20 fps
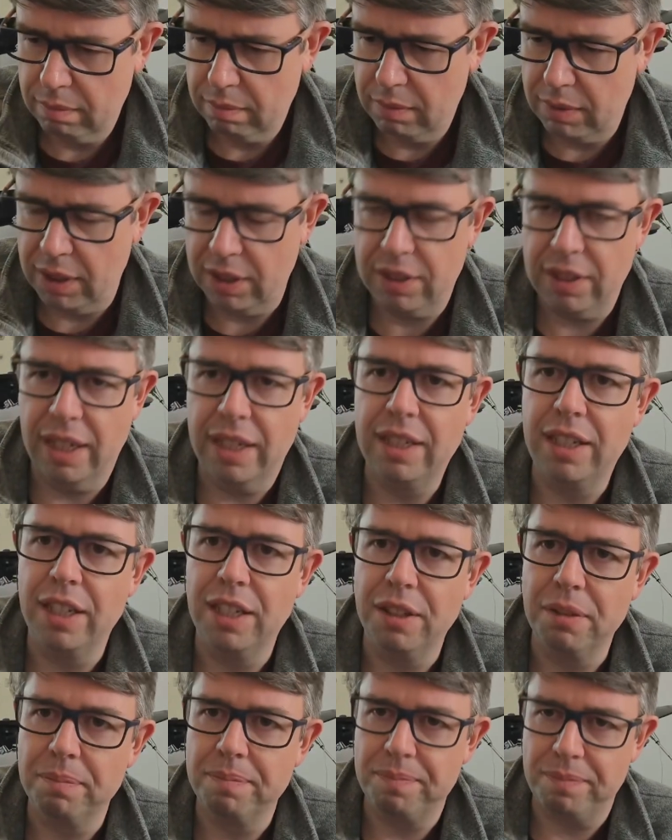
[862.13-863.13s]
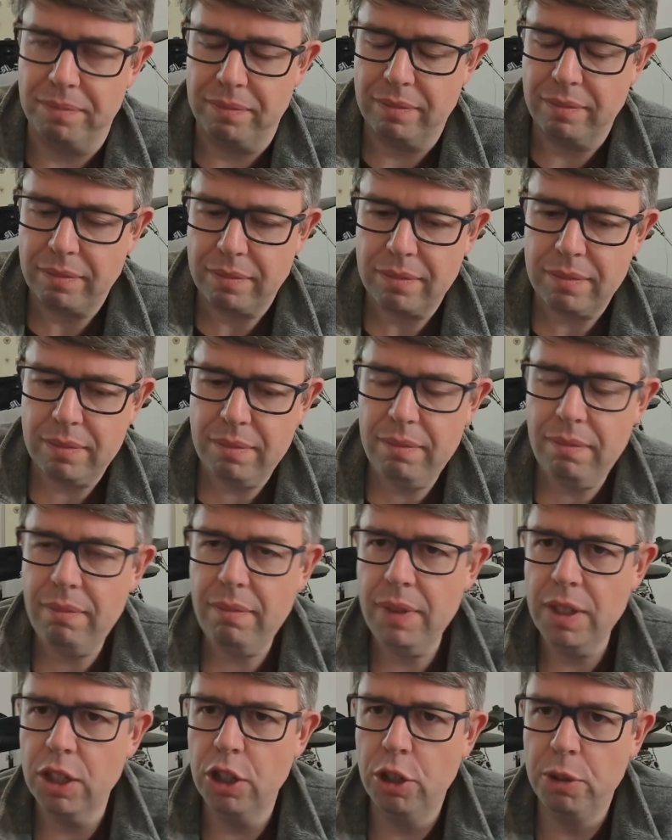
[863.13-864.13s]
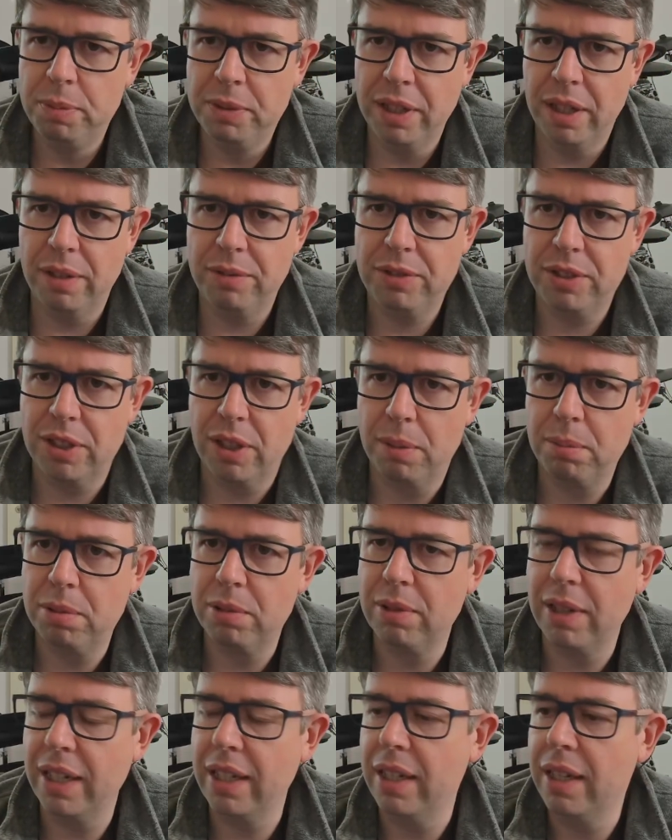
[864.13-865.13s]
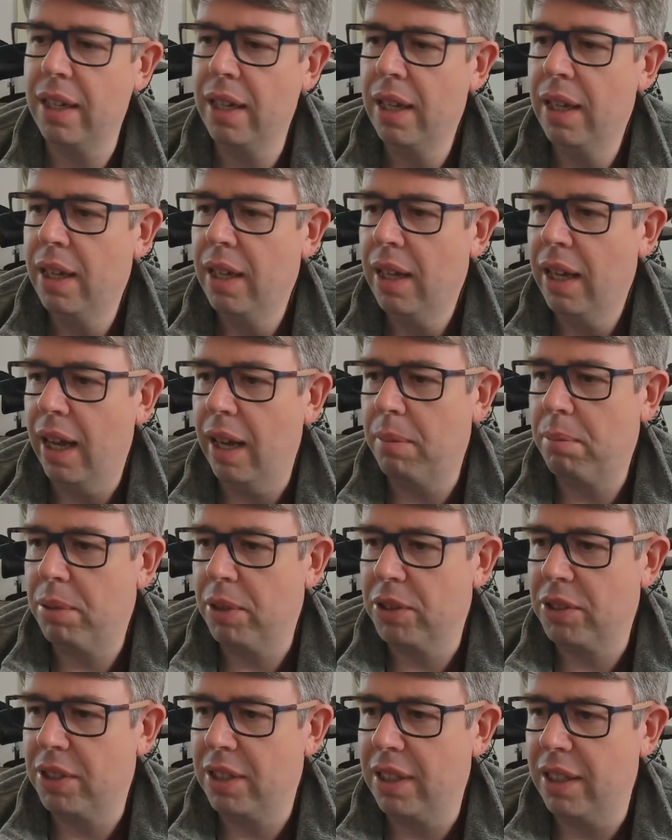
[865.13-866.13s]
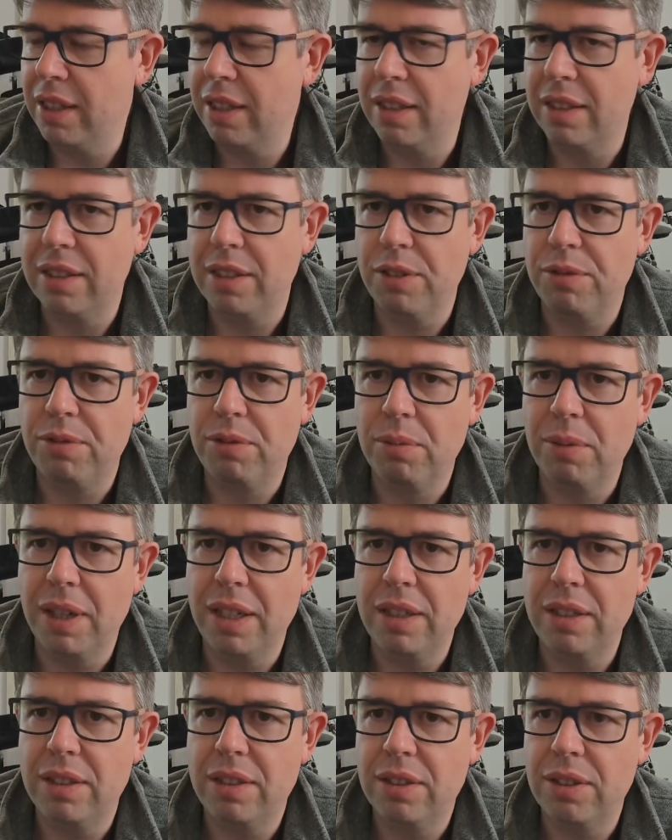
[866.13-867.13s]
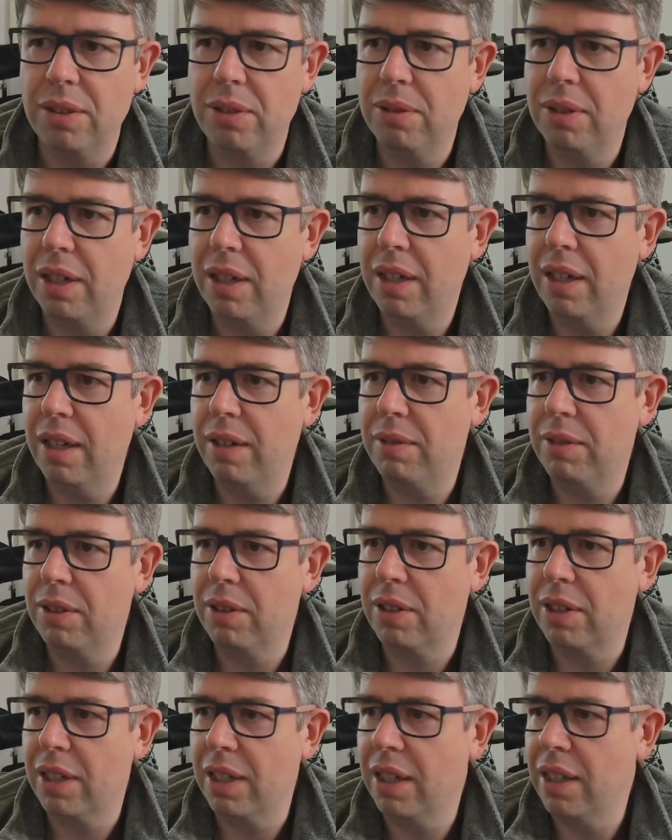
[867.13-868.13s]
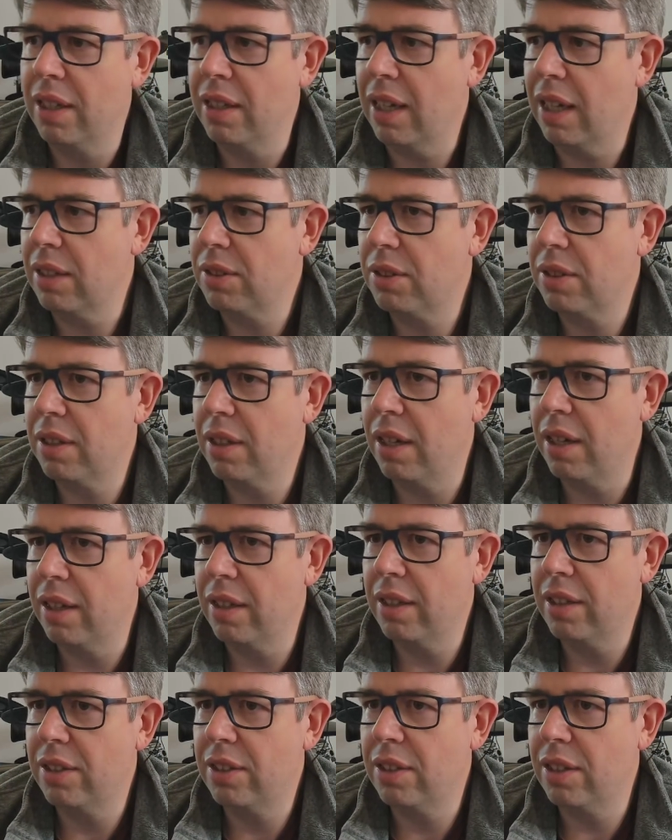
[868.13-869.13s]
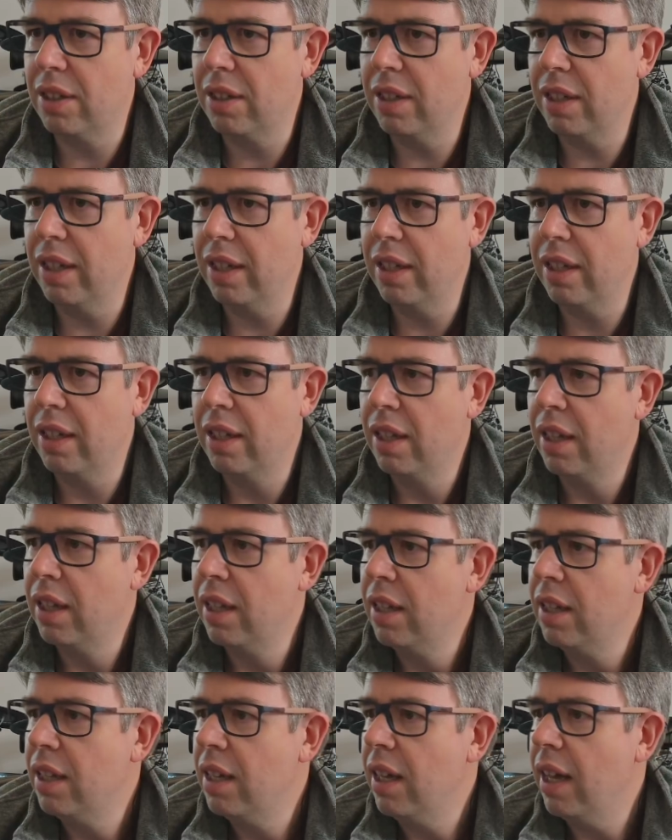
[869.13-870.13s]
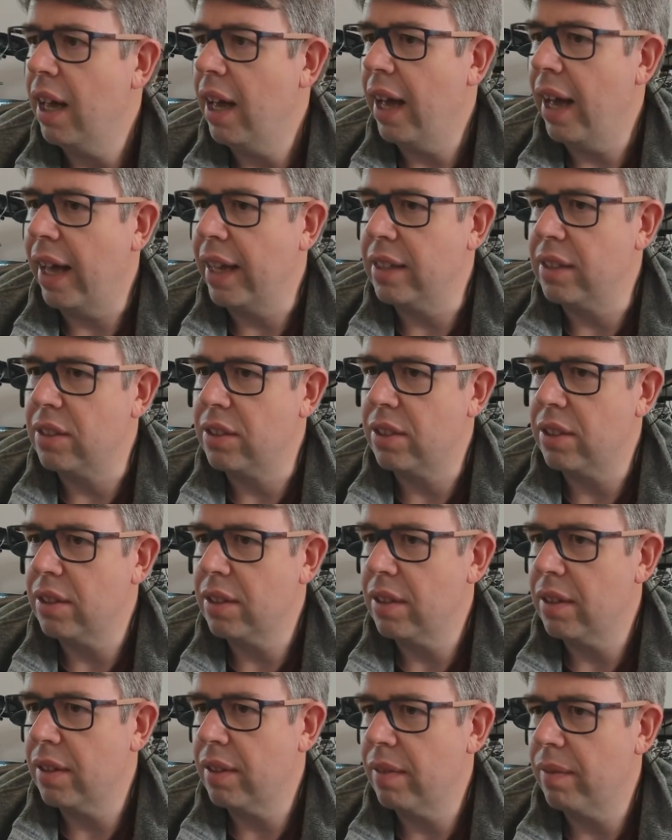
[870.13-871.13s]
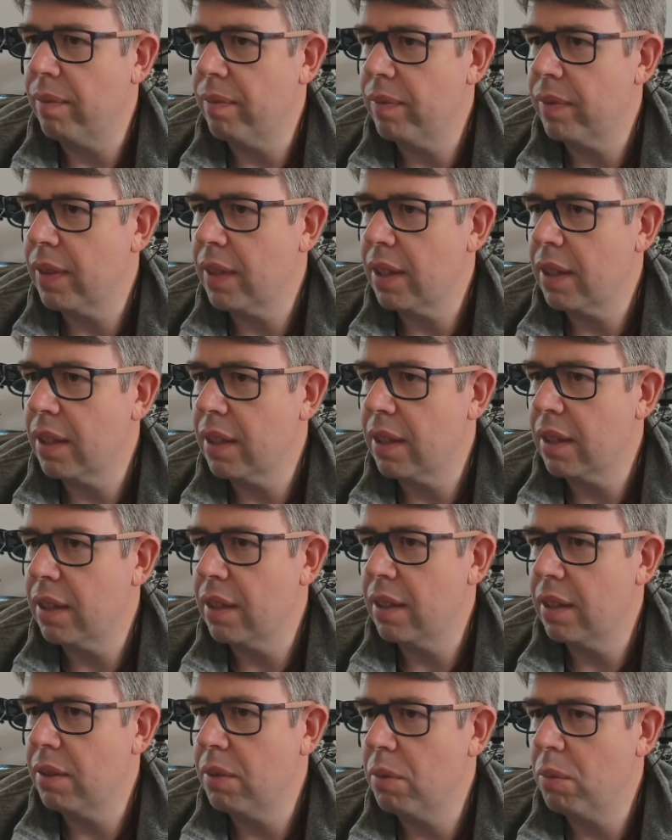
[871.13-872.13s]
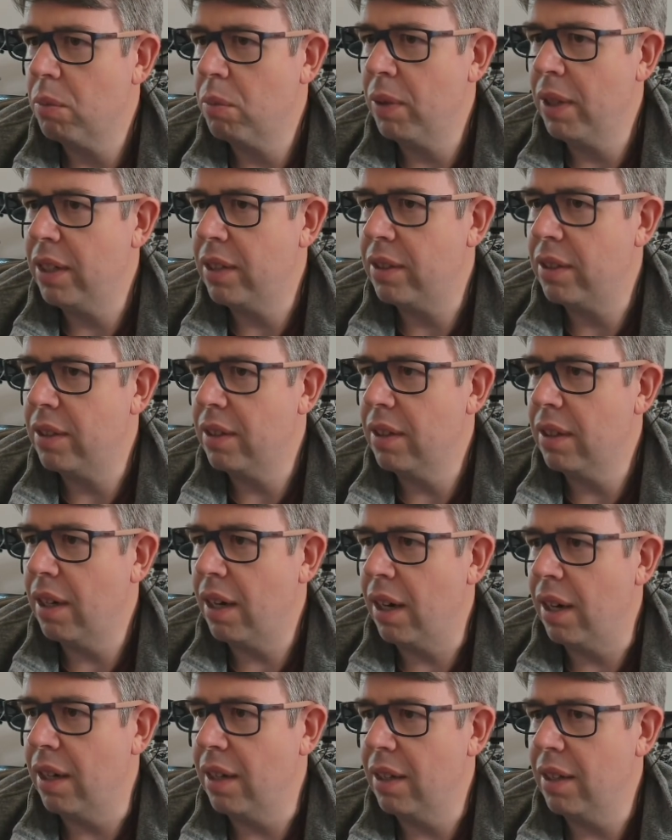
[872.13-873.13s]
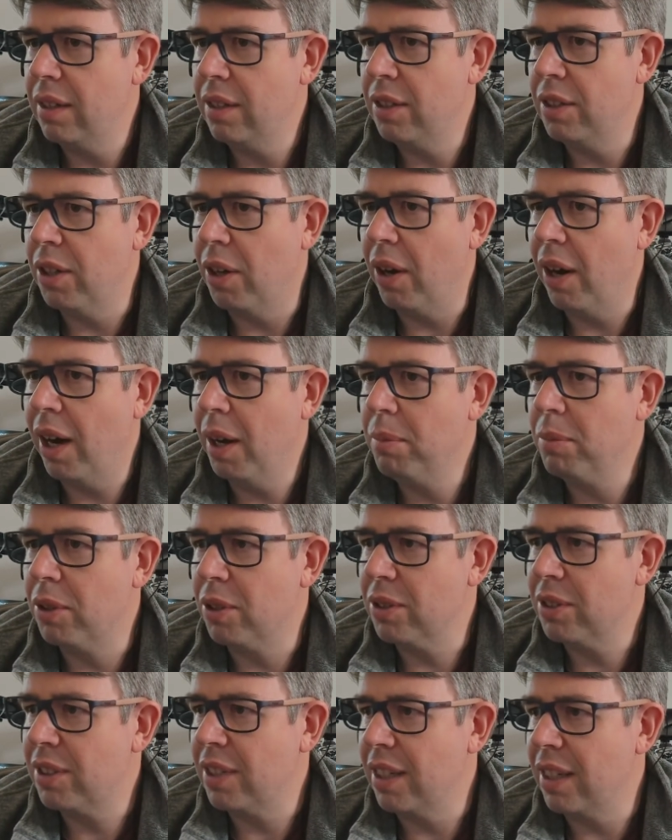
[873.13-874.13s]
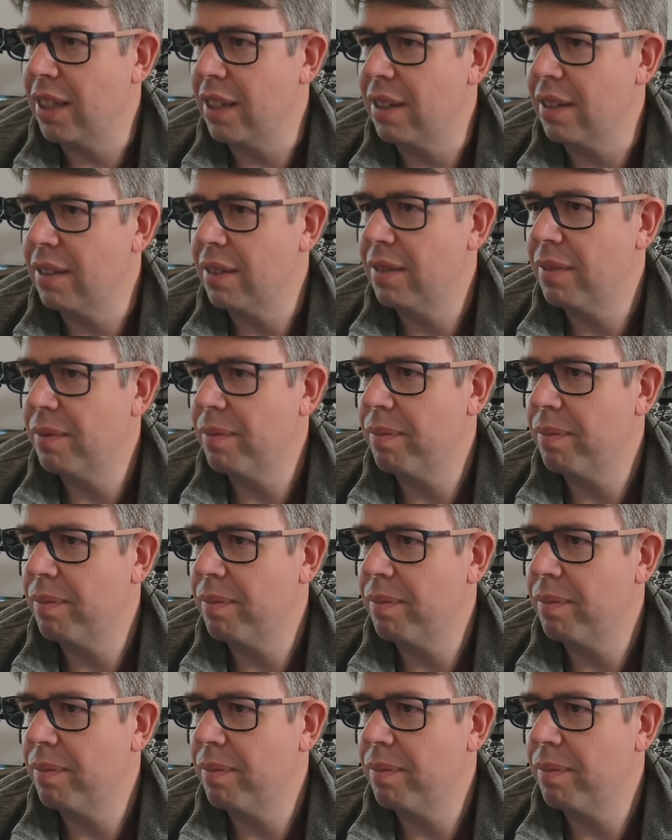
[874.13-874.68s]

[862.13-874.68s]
descending observed sample rate, and plotted it in a different way to have a look at it. And that's this chart here. And I'm not seeing